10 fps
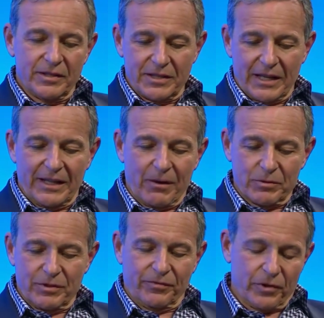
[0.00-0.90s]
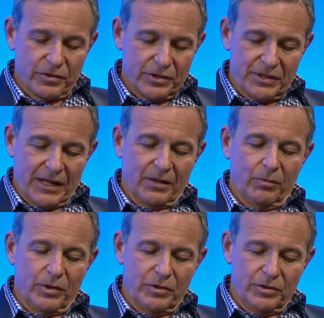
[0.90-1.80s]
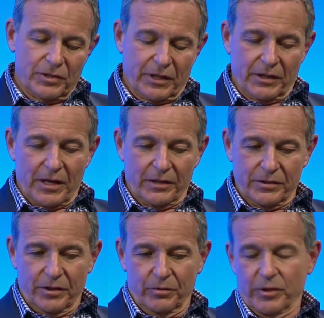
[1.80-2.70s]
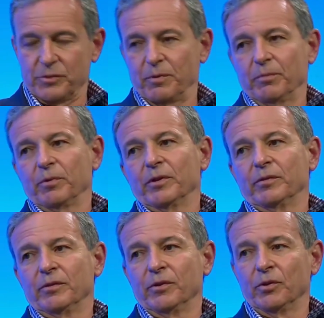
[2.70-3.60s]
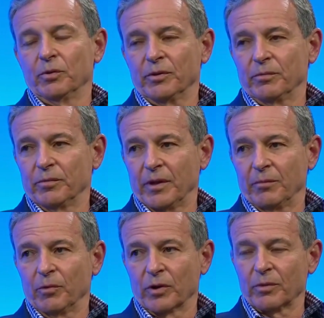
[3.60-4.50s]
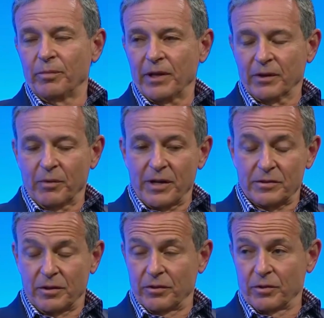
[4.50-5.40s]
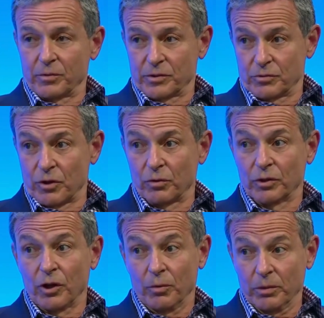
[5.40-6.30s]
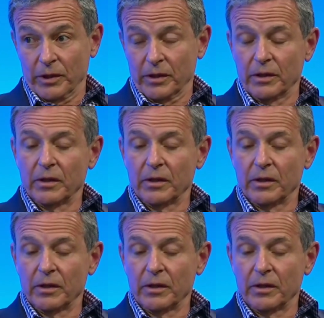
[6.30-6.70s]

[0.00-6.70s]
That was the first. The second was use technology to reach people in new and more compelling ways. And the third was grow globally.